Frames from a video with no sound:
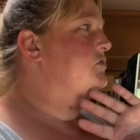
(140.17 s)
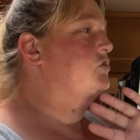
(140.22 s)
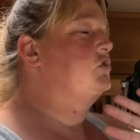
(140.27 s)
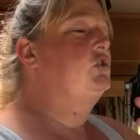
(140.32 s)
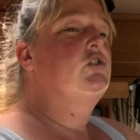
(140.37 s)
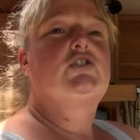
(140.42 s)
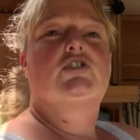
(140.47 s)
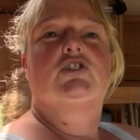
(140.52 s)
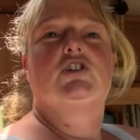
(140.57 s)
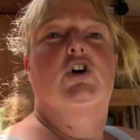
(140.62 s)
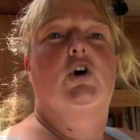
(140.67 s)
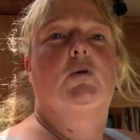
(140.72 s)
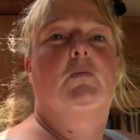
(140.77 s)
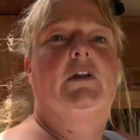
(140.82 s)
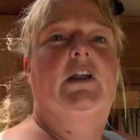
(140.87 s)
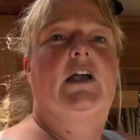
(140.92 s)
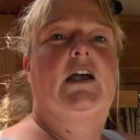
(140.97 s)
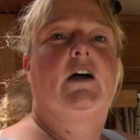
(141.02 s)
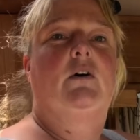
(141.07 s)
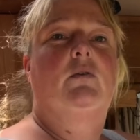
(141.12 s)
dust the
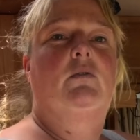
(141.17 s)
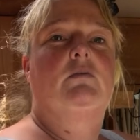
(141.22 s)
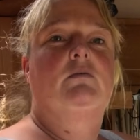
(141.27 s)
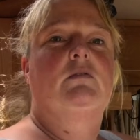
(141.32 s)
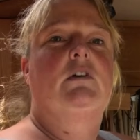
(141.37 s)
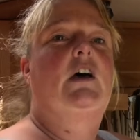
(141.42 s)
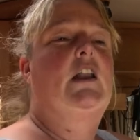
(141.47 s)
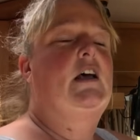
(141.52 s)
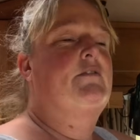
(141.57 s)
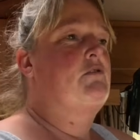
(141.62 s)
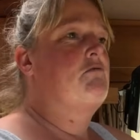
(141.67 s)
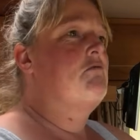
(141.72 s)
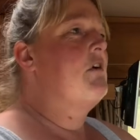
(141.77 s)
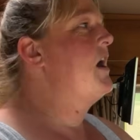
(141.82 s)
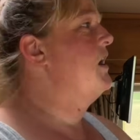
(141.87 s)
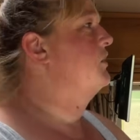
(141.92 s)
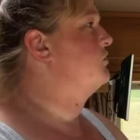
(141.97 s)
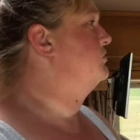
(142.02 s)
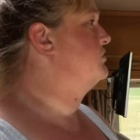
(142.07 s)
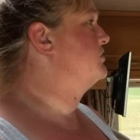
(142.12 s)
cupboard out, and have a
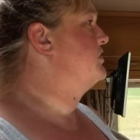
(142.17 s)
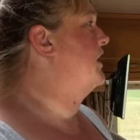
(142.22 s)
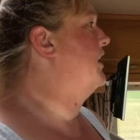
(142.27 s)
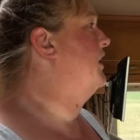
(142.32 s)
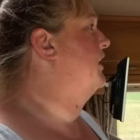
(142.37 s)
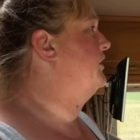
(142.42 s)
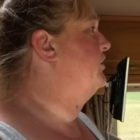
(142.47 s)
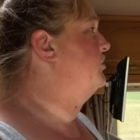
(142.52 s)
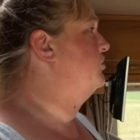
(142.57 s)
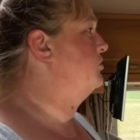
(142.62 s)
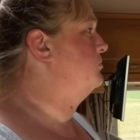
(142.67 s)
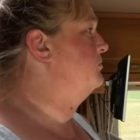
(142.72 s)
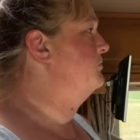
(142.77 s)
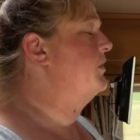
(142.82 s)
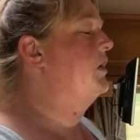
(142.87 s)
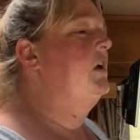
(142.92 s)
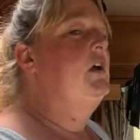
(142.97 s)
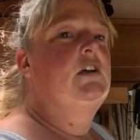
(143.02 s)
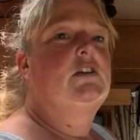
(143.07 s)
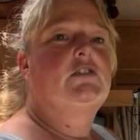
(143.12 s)
right good tidy up.
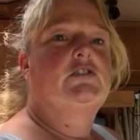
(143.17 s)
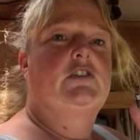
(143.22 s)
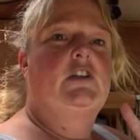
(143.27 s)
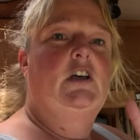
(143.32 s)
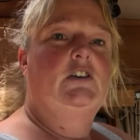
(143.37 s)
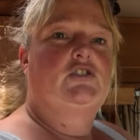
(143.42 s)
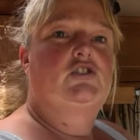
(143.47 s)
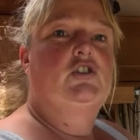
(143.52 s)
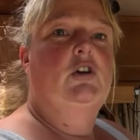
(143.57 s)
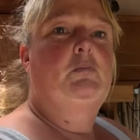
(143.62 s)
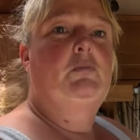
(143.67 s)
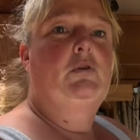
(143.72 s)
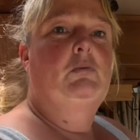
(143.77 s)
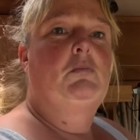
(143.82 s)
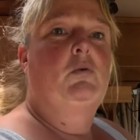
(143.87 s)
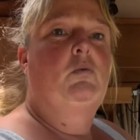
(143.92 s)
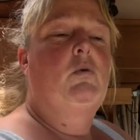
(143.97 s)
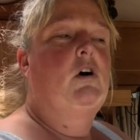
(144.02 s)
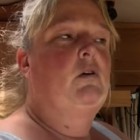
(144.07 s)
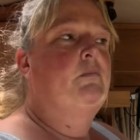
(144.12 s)
So that's job
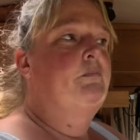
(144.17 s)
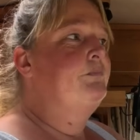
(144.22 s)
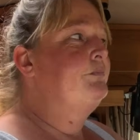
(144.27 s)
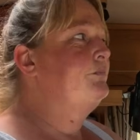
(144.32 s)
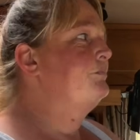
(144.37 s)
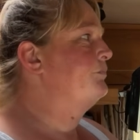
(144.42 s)
number 1.